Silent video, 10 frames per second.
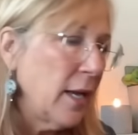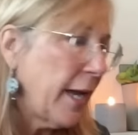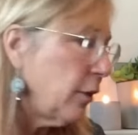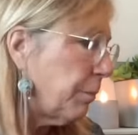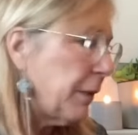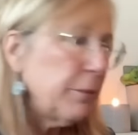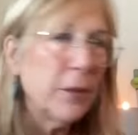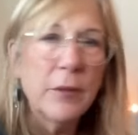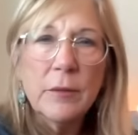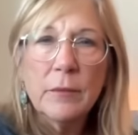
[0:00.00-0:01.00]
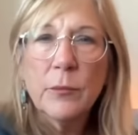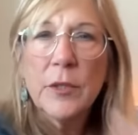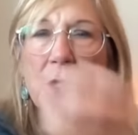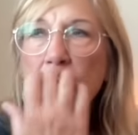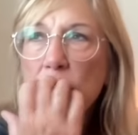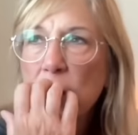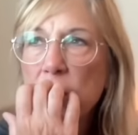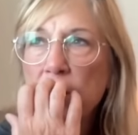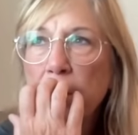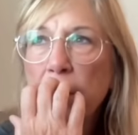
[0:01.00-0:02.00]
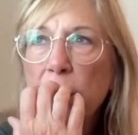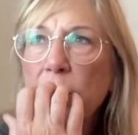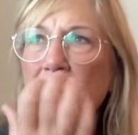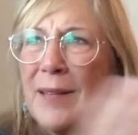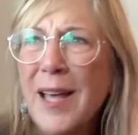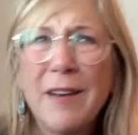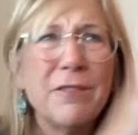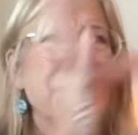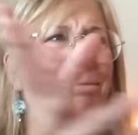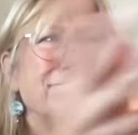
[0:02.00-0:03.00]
I know people were saying Josh Shapiro, a lot of